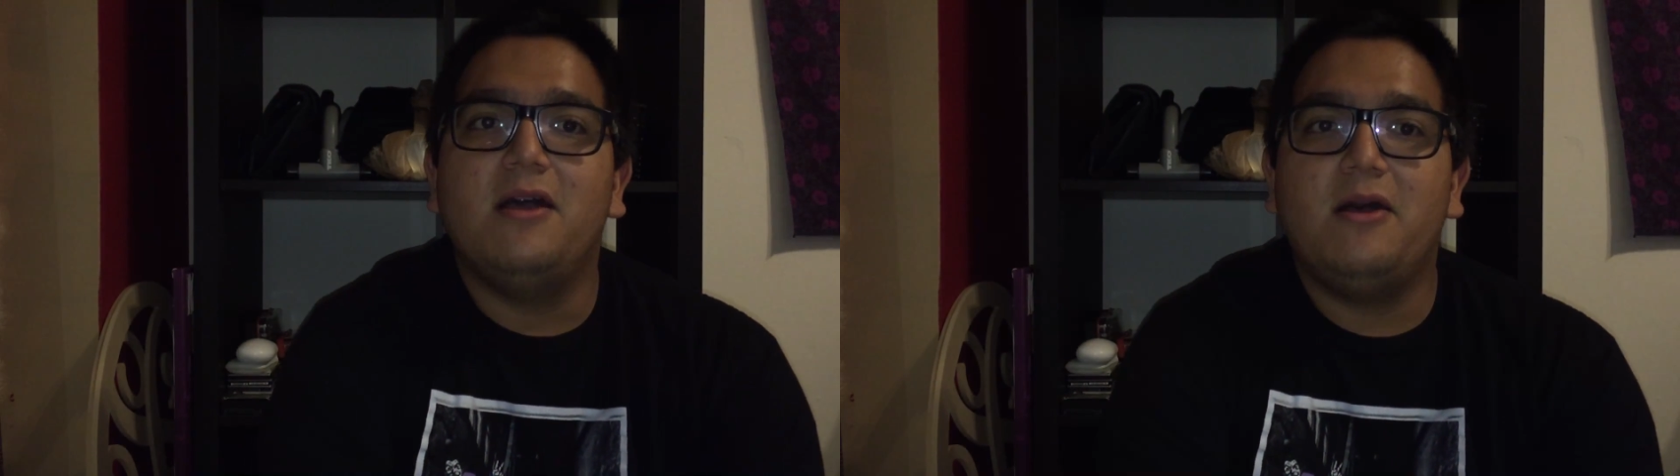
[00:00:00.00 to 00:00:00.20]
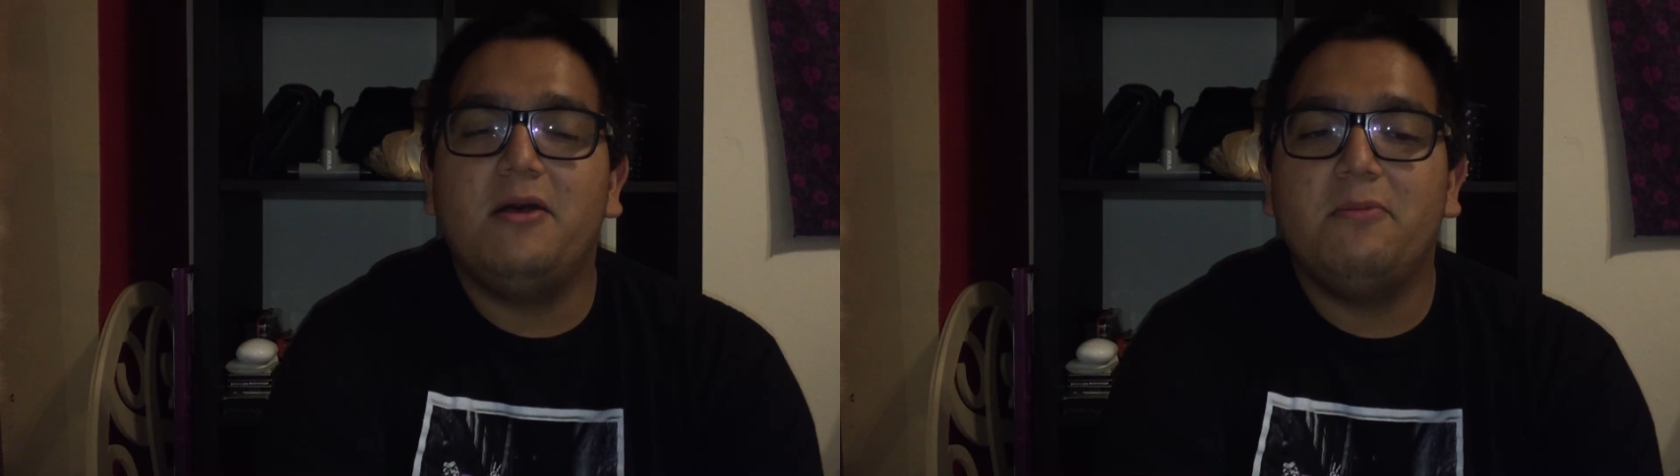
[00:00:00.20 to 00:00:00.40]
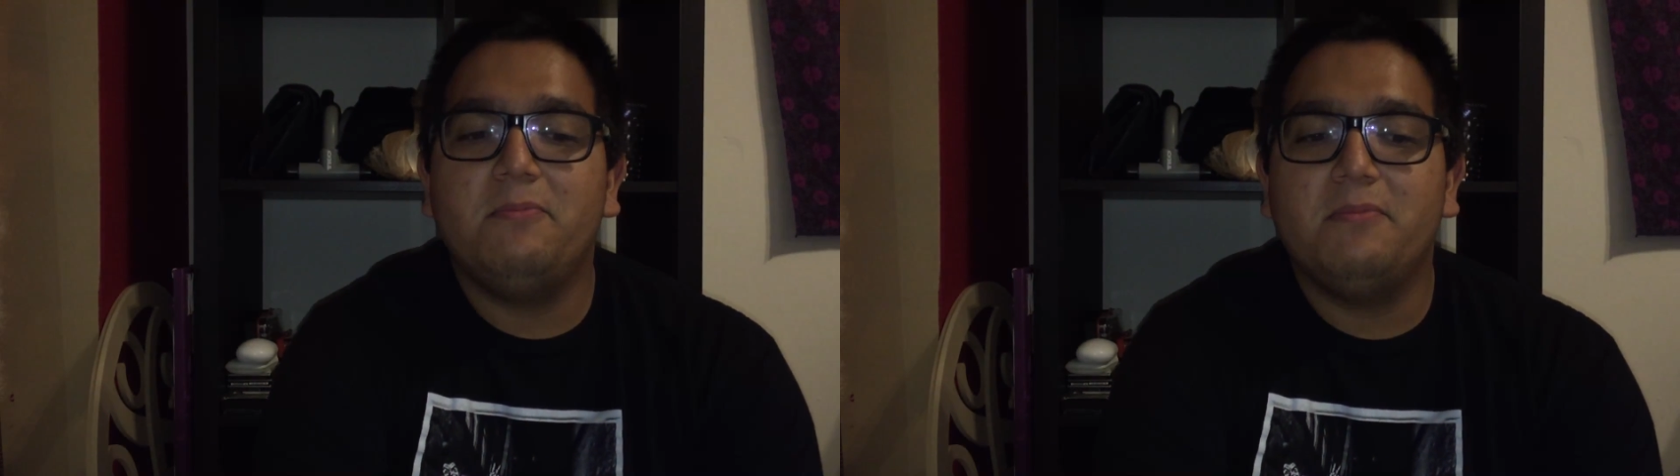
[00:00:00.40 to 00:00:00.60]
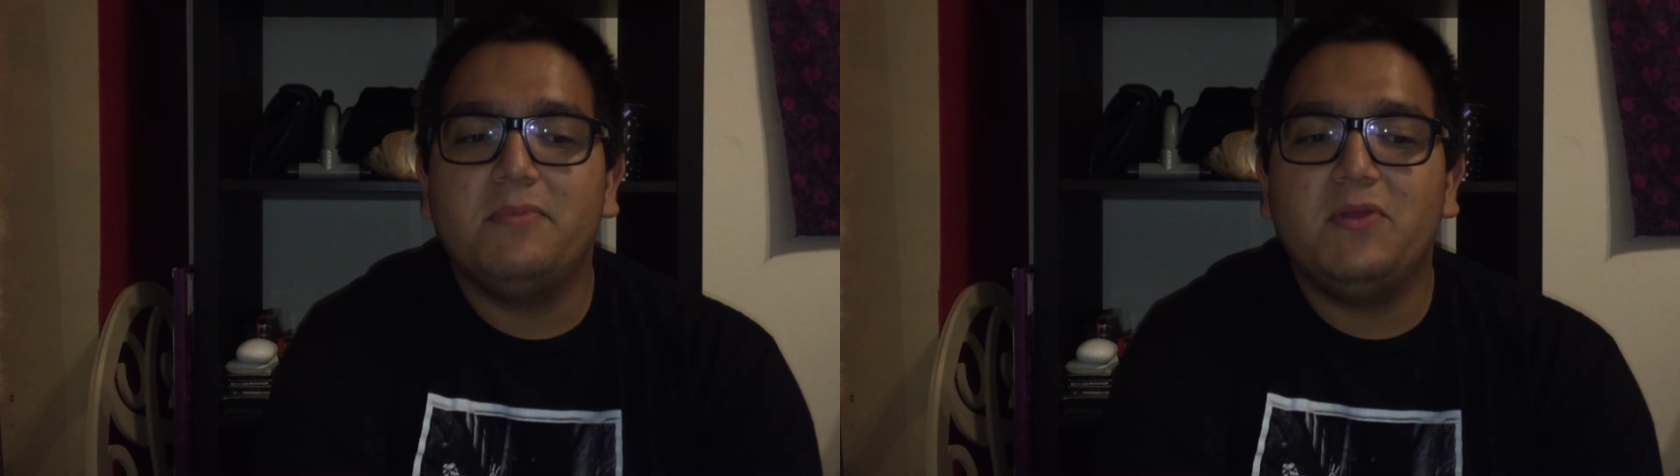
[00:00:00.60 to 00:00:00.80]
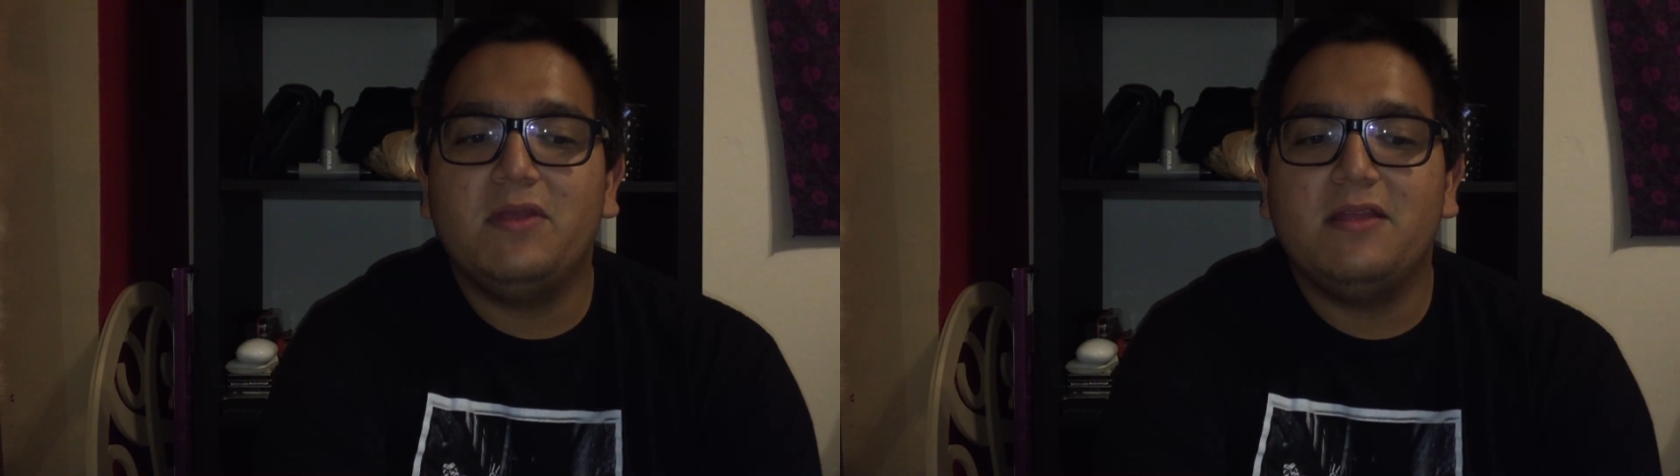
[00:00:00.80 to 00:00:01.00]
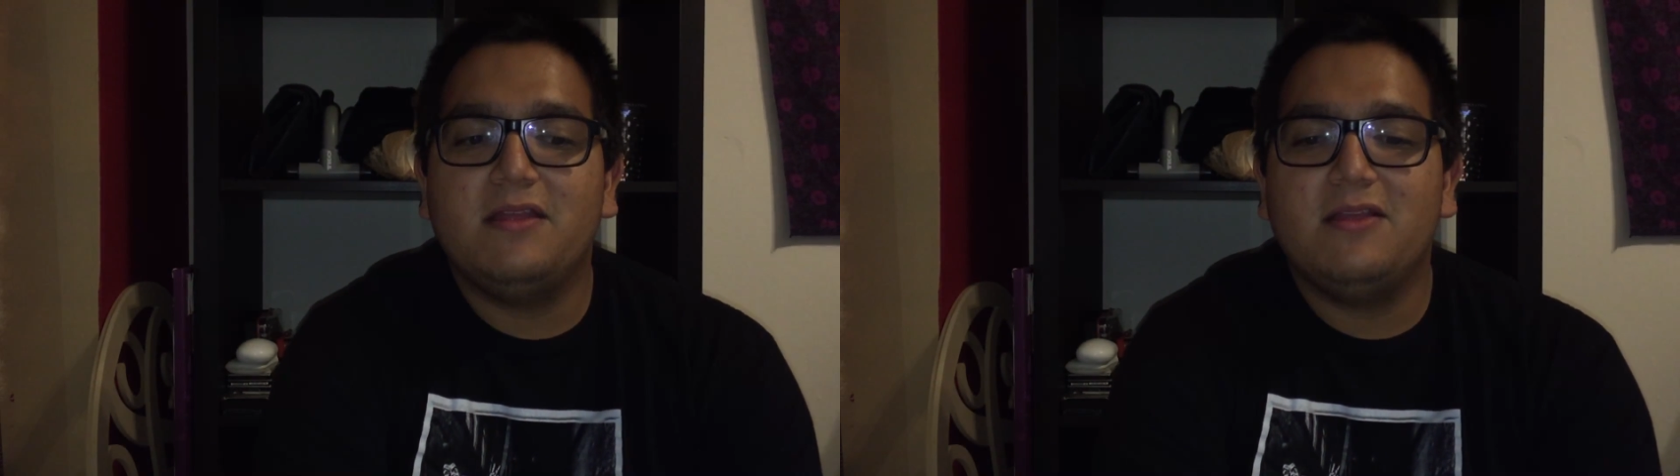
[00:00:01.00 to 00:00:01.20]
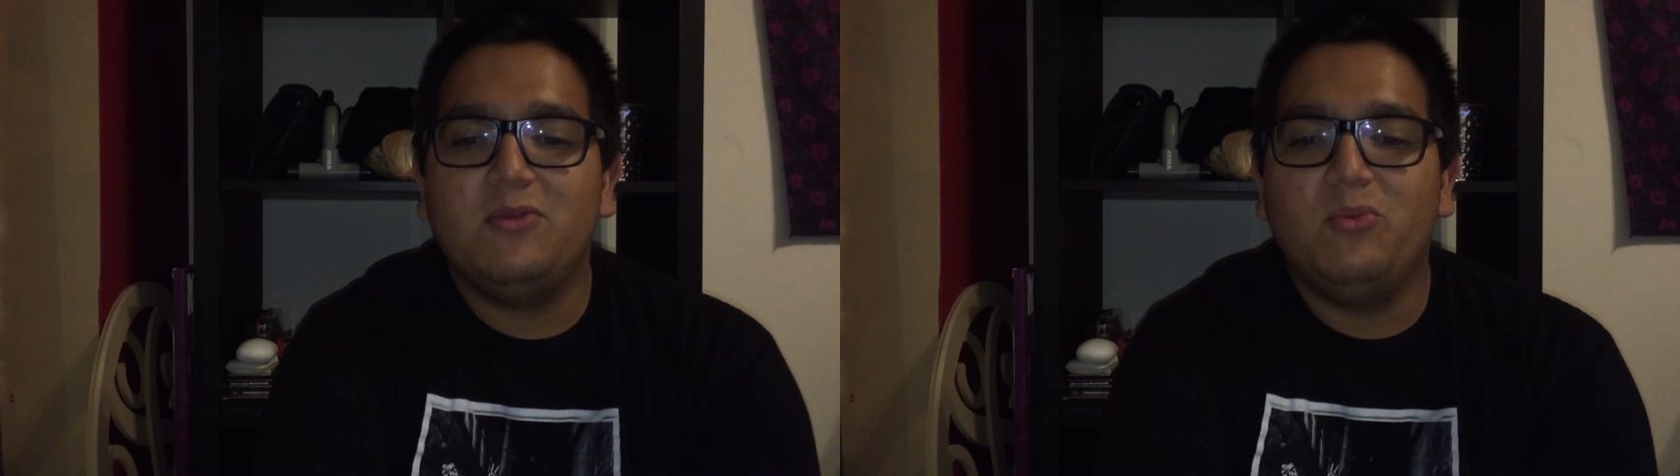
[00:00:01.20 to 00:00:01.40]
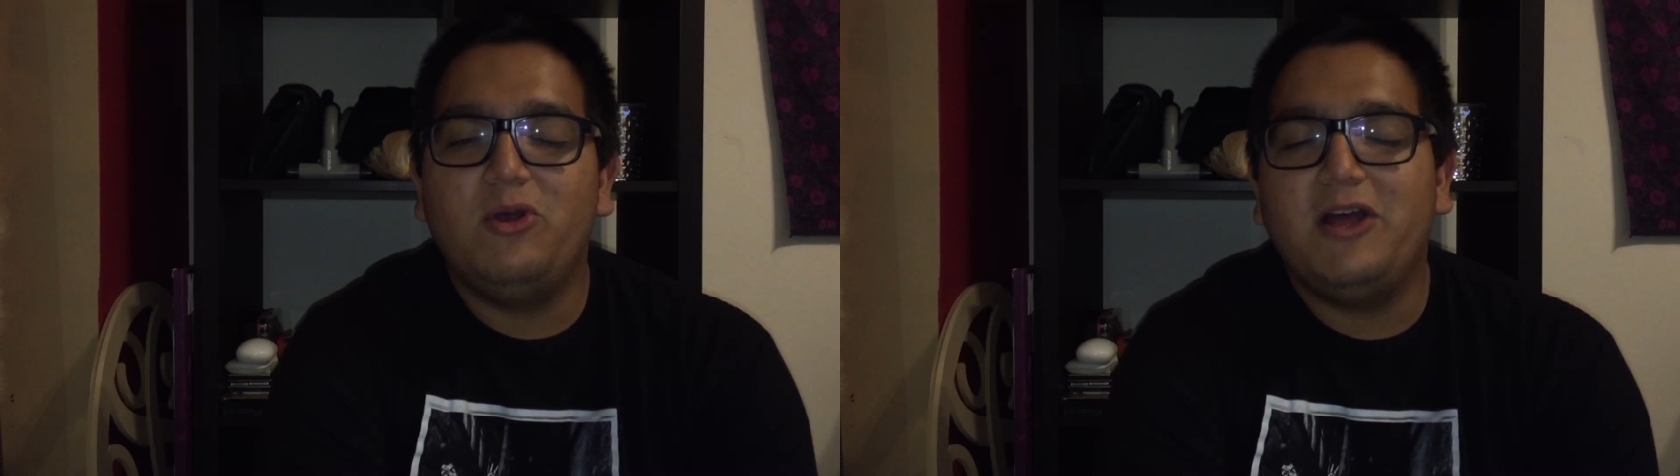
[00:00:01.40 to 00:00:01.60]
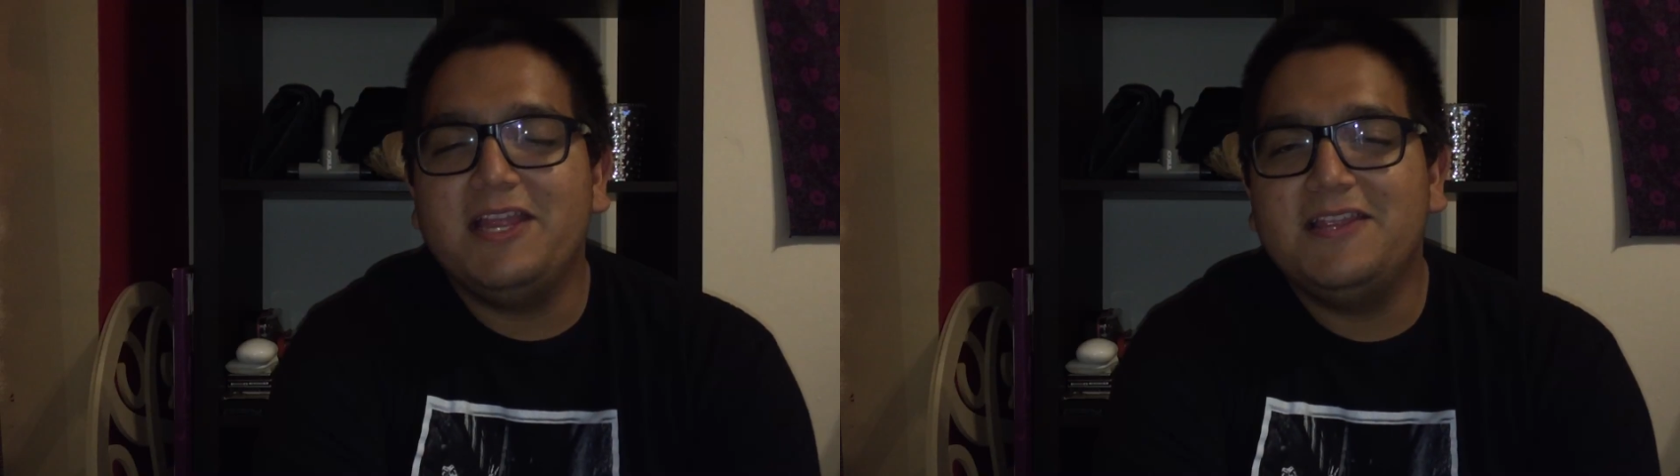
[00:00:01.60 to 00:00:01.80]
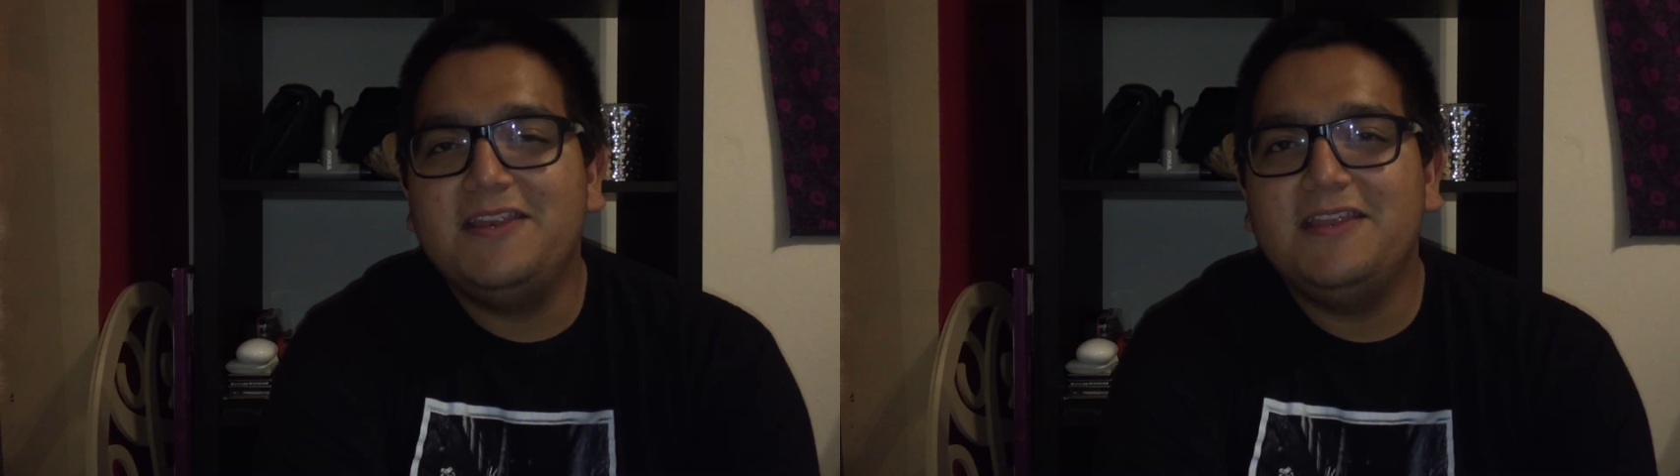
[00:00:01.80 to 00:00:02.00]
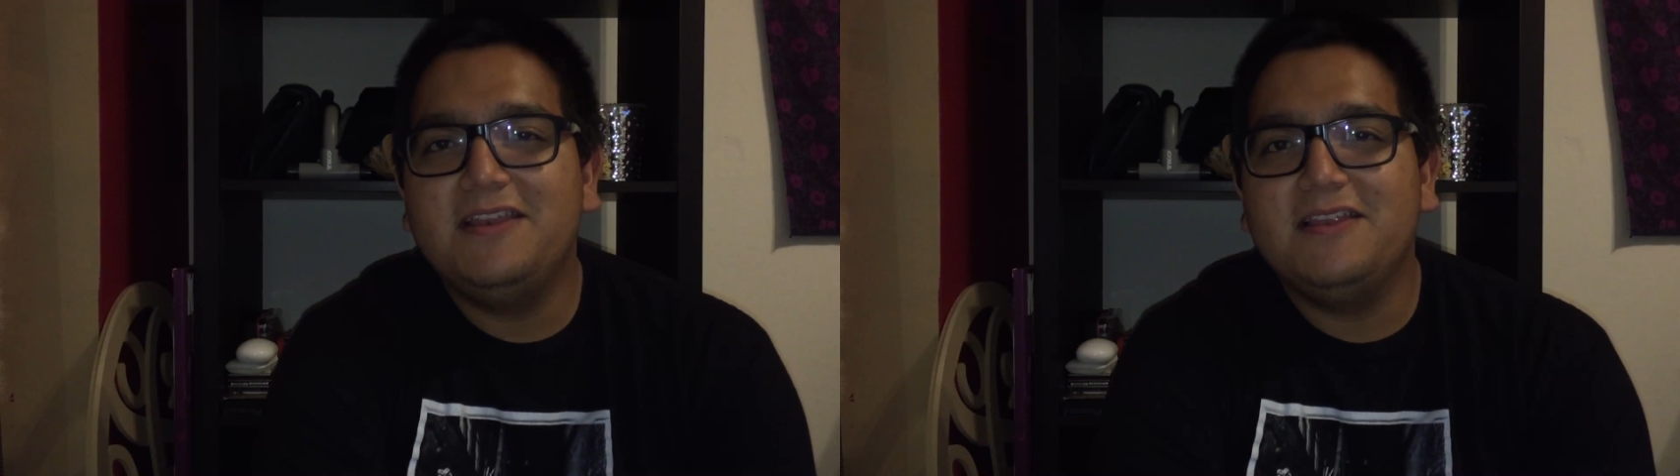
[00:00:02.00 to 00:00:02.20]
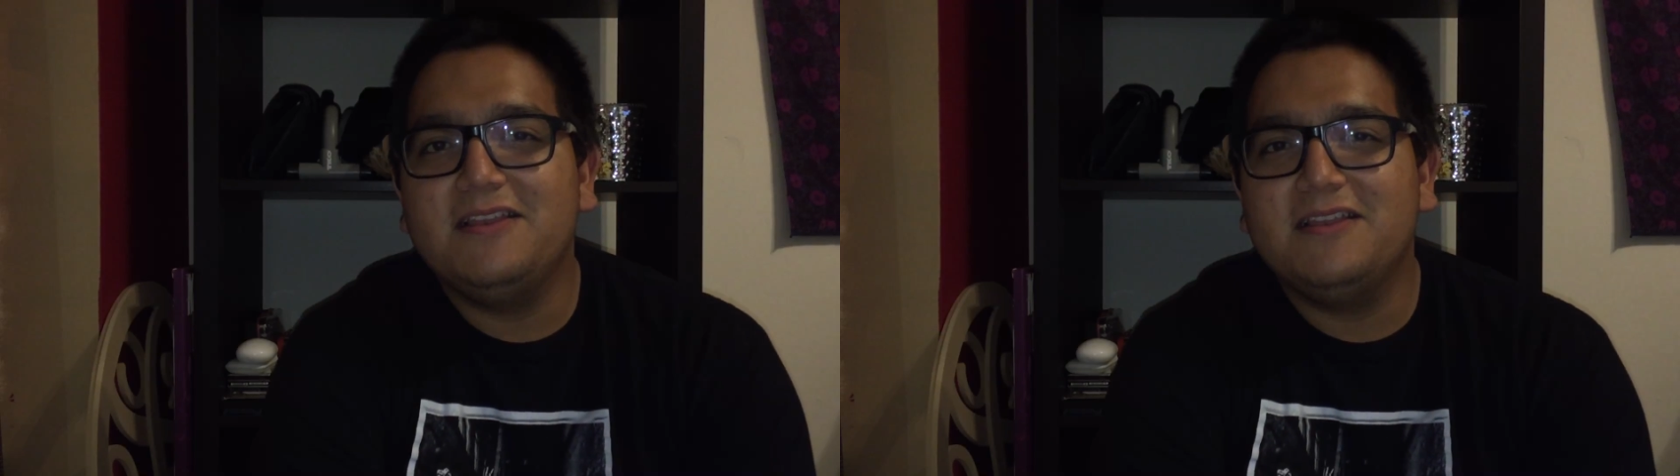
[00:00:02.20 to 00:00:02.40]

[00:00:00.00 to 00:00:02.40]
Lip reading: Well, I didn't